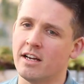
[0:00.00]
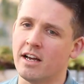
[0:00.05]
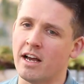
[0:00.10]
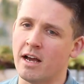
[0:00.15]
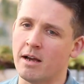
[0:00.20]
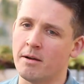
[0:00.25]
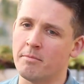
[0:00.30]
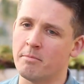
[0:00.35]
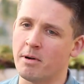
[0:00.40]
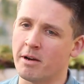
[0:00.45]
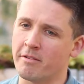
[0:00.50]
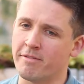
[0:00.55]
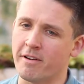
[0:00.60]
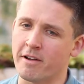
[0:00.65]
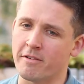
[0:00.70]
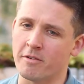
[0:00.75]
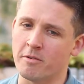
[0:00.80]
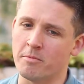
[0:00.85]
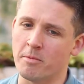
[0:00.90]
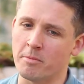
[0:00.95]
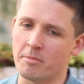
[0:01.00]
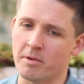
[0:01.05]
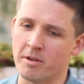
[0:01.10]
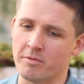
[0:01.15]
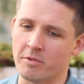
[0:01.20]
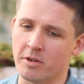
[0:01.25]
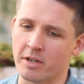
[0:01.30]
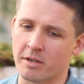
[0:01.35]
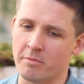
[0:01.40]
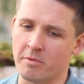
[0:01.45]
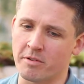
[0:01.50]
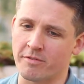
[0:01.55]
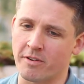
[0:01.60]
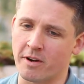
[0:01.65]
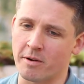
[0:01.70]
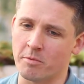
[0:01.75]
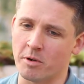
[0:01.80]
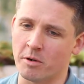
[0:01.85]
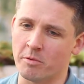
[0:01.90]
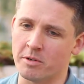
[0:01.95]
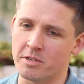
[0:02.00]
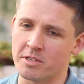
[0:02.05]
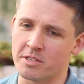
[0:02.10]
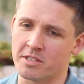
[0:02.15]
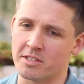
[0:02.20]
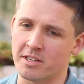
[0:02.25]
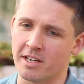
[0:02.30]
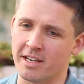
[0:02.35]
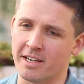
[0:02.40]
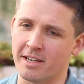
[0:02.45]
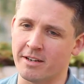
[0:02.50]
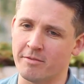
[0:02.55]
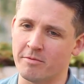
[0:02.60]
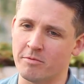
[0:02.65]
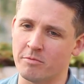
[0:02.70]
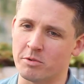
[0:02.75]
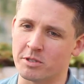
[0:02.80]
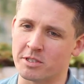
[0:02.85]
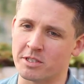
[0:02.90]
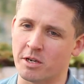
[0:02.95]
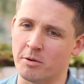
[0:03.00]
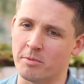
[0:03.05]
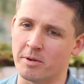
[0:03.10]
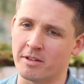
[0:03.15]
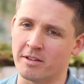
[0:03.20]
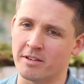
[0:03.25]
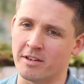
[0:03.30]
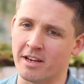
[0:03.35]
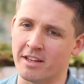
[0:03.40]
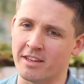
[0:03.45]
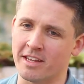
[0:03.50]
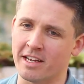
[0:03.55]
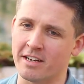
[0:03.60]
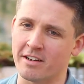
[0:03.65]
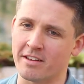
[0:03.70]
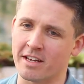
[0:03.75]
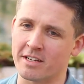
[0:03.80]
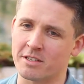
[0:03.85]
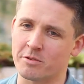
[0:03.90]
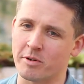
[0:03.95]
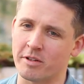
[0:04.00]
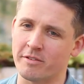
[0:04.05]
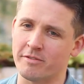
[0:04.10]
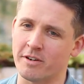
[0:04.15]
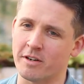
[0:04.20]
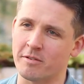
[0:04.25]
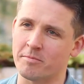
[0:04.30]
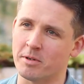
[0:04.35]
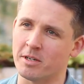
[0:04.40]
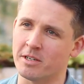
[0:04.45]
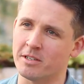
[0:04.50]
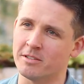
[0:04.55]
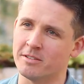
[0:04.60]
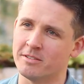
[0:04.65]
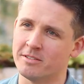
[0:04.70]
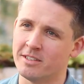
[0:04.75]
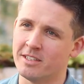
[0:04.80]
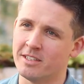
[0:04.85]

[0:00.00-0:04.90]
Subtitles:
My favourite memory of working with Framework was coming at the end of that 25-mile